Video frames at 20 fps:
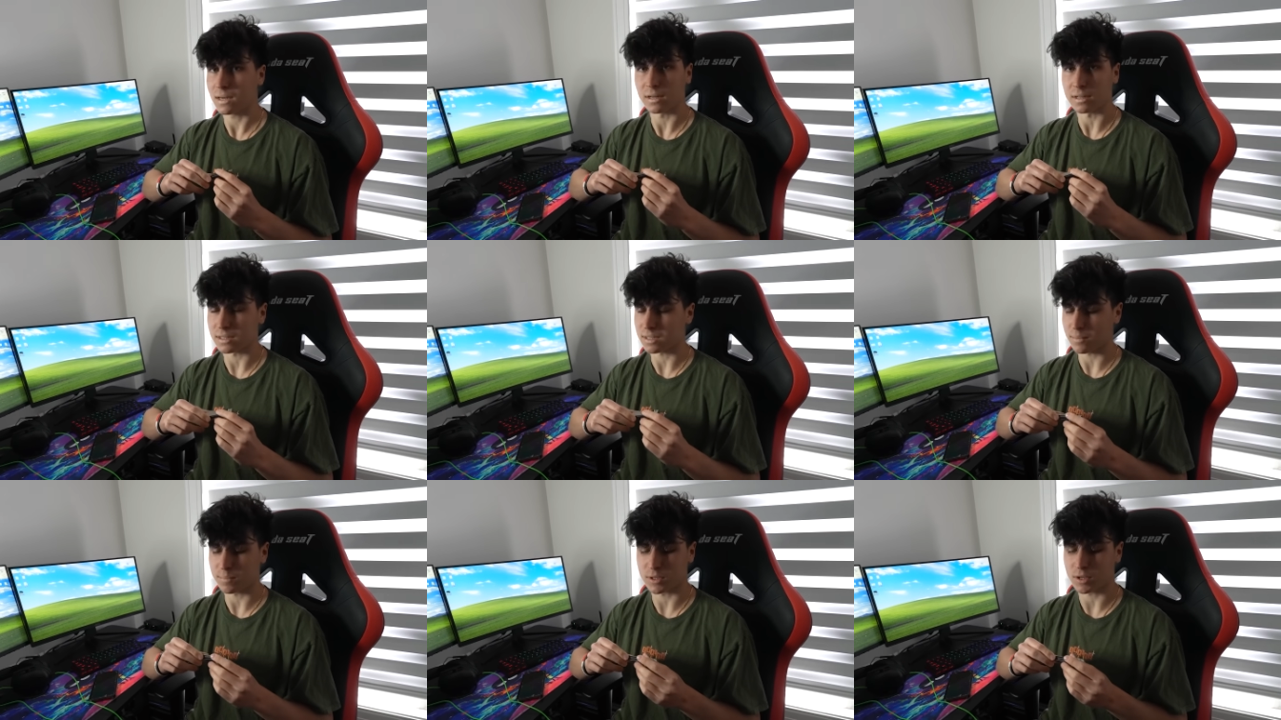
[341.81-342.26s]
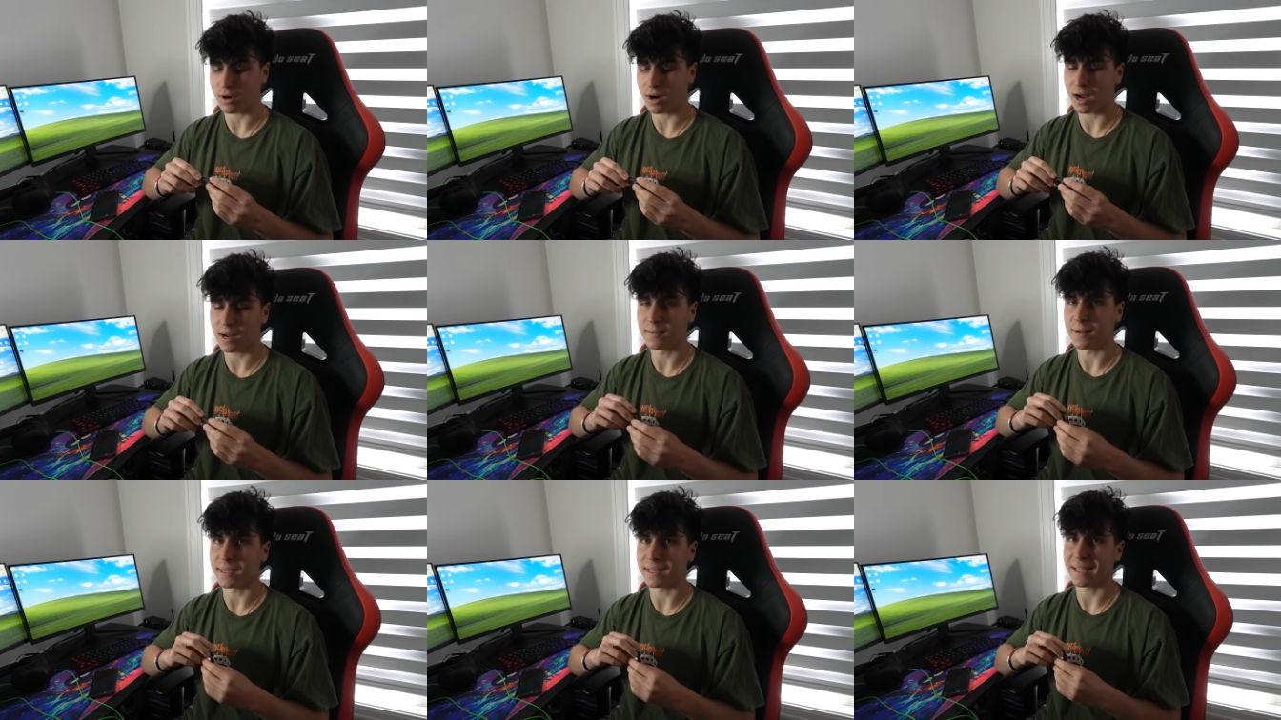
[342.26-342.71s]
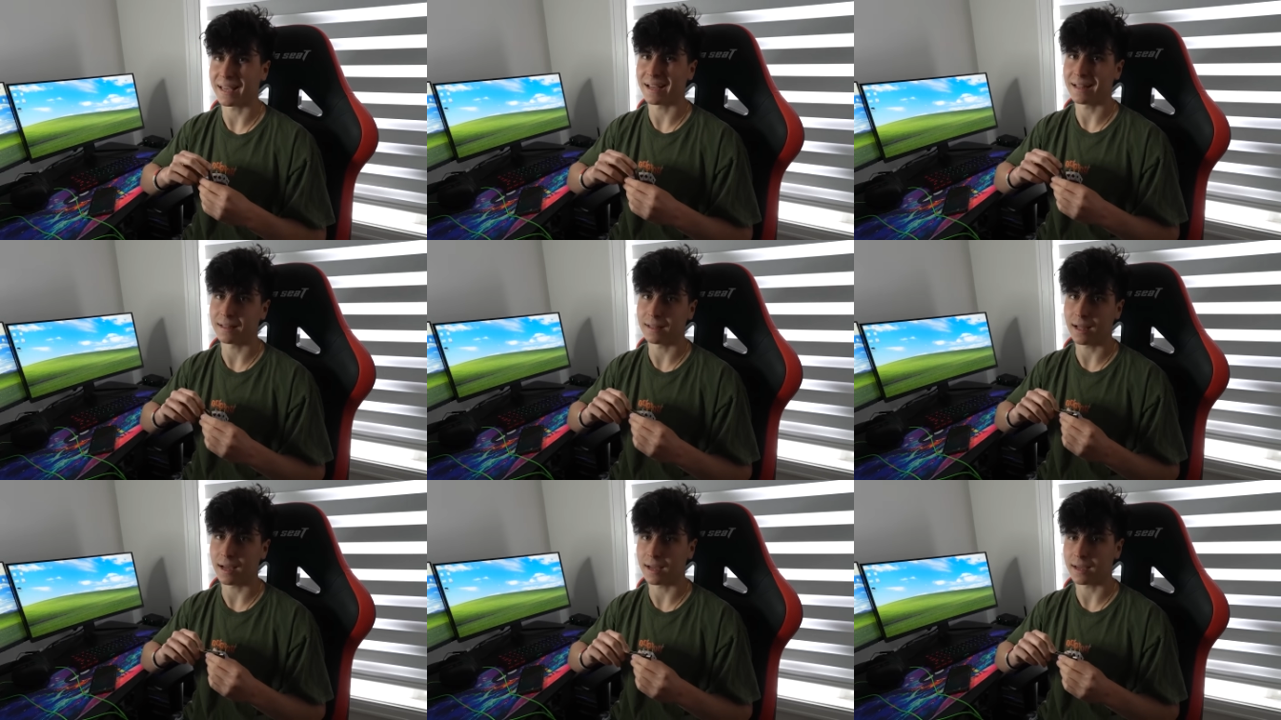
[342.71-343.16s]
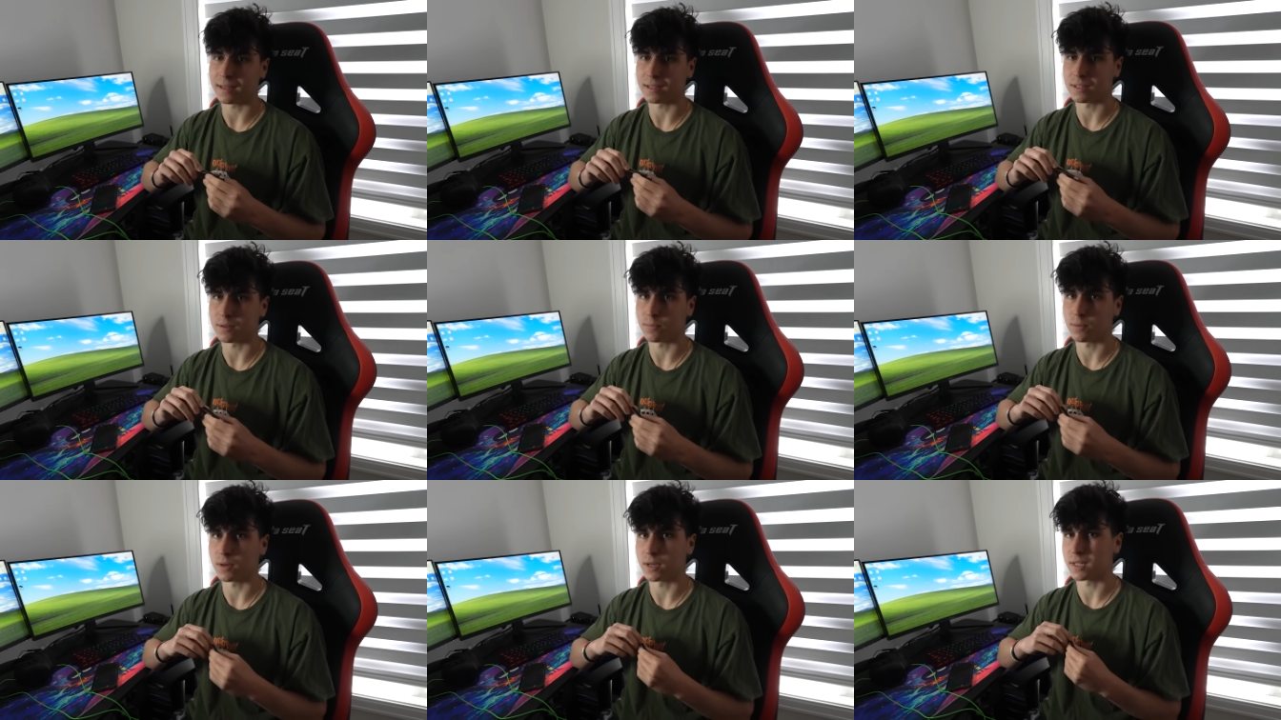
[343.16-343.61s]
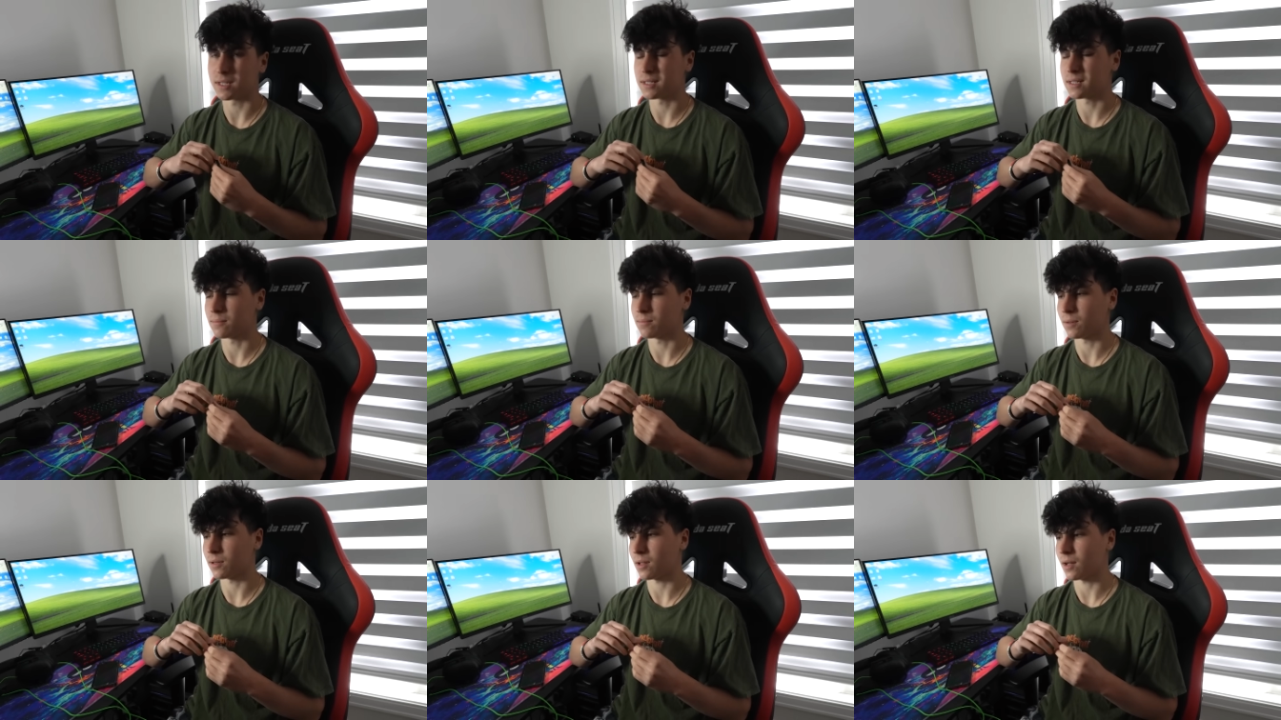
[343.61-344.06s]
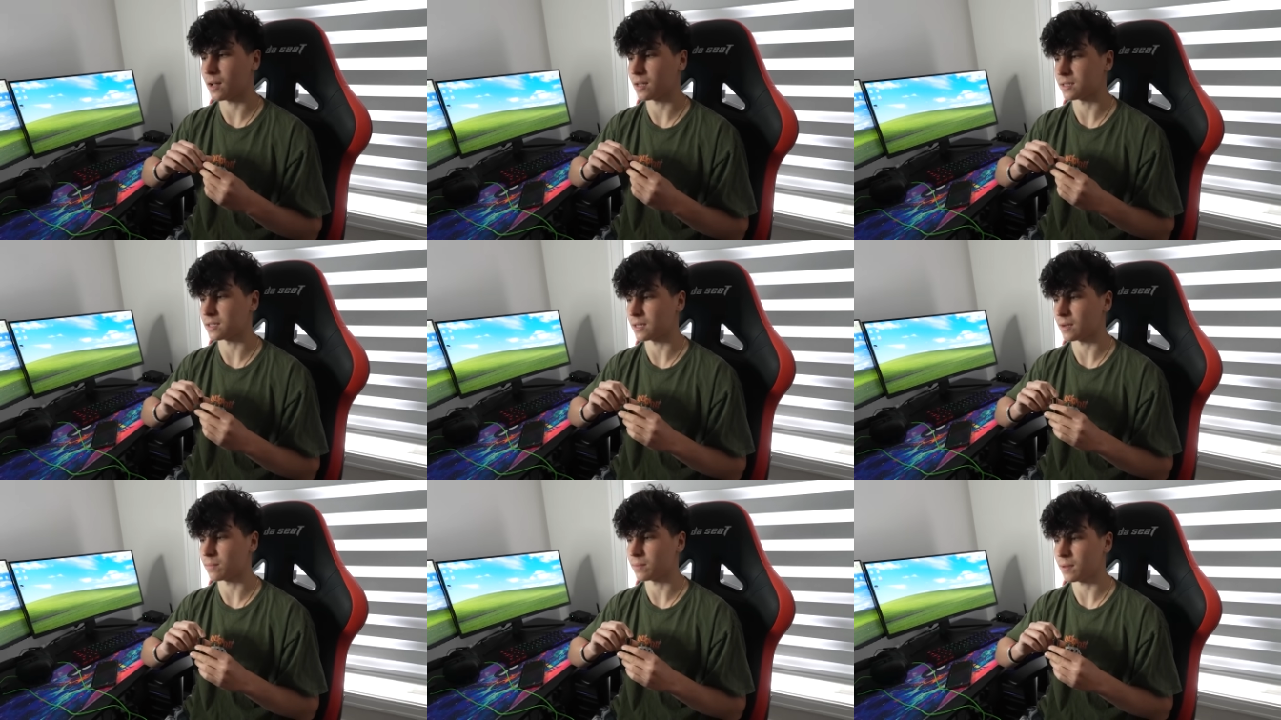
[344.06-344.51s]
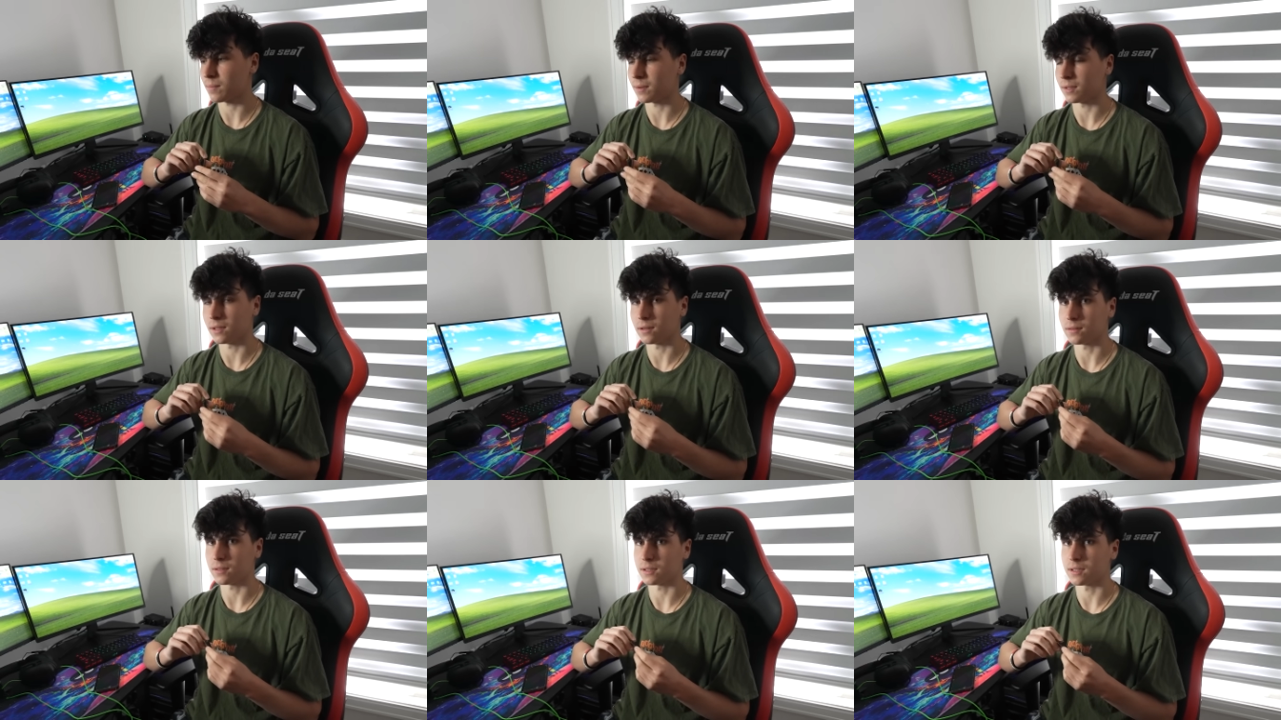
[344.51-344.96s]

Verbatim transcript: unsubscribe, I can't lie, it's a pretty simple concept. I'm a little